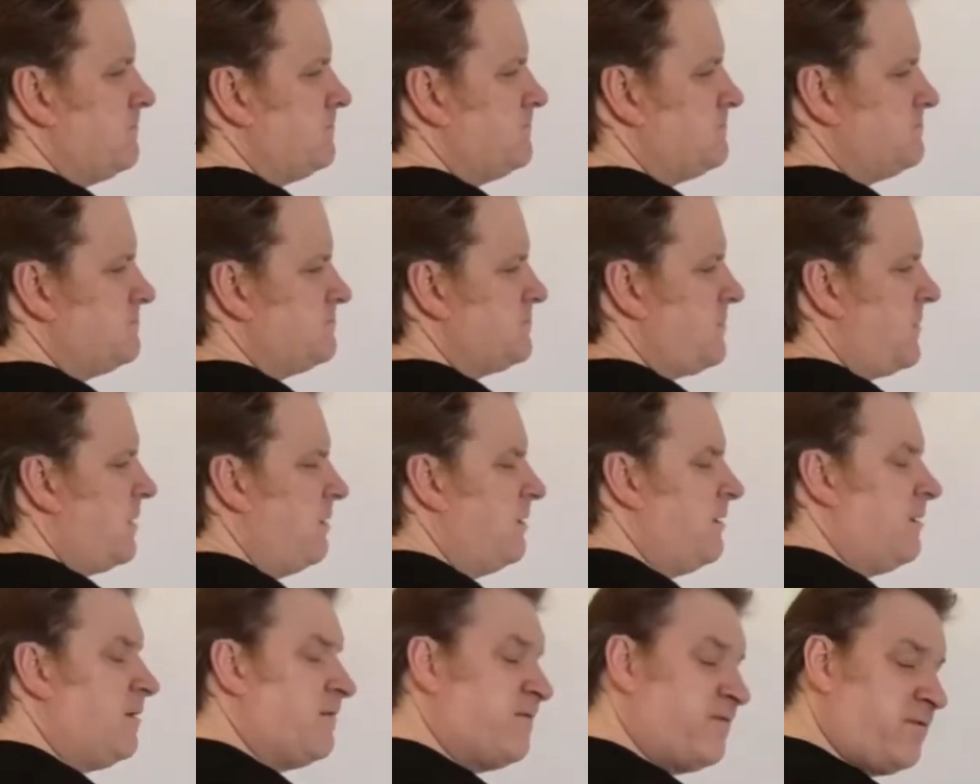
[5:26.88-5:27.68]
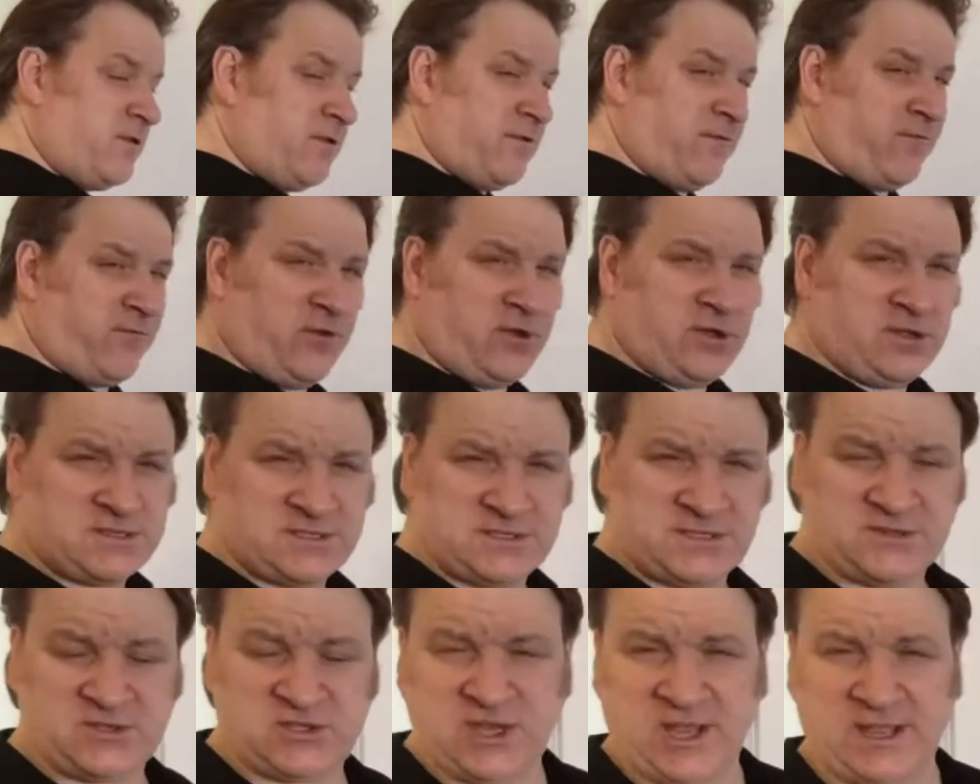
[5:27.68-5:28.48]
All right, after the 1st
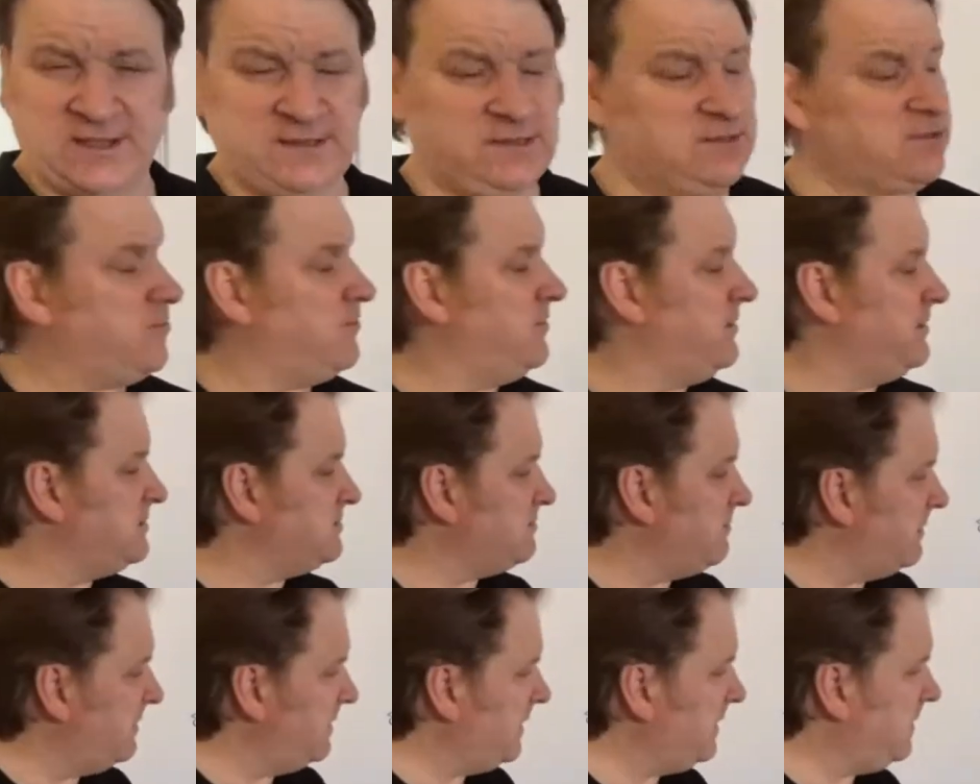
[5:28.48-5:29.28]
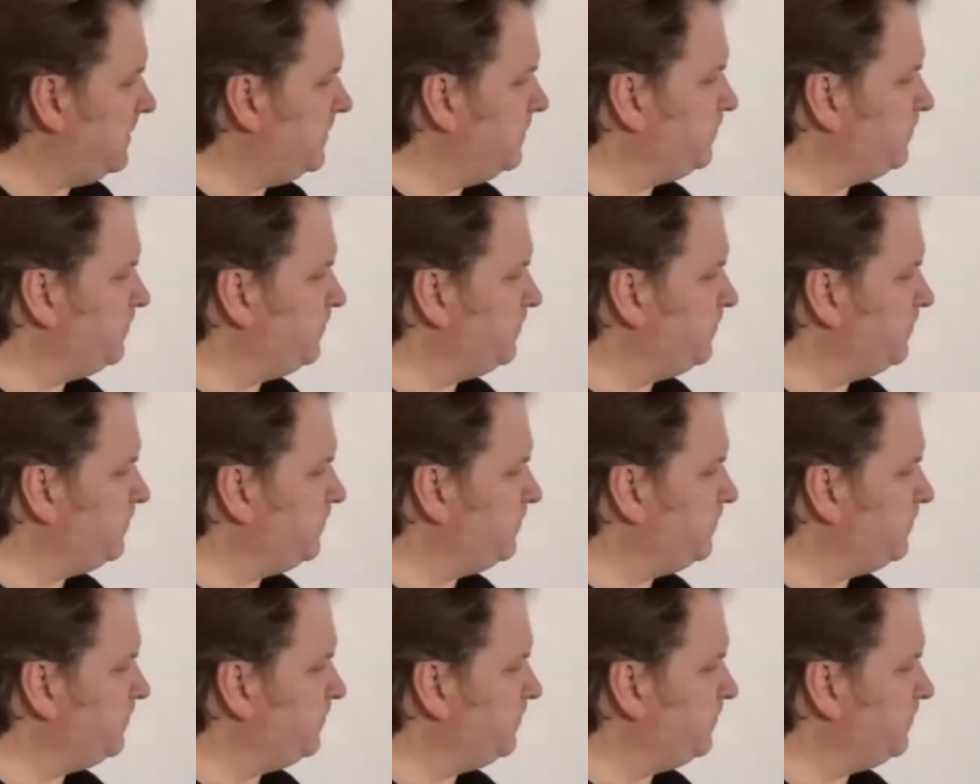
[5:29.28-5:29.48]
of Jan 2020,